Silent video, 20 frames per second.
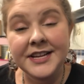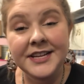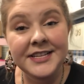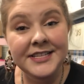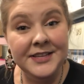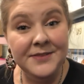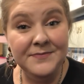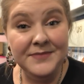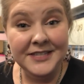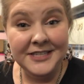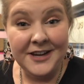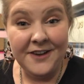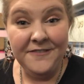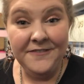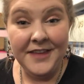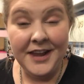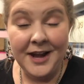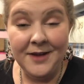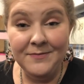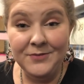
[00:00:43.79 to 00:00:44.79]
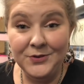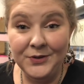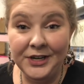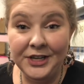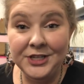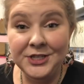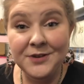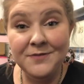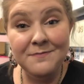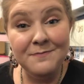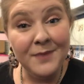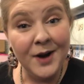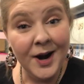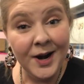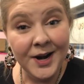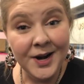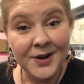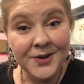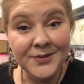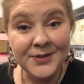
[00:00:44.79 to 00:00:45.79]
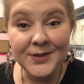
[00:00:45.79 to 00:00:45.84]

some stuff that I'm doing tomorrow,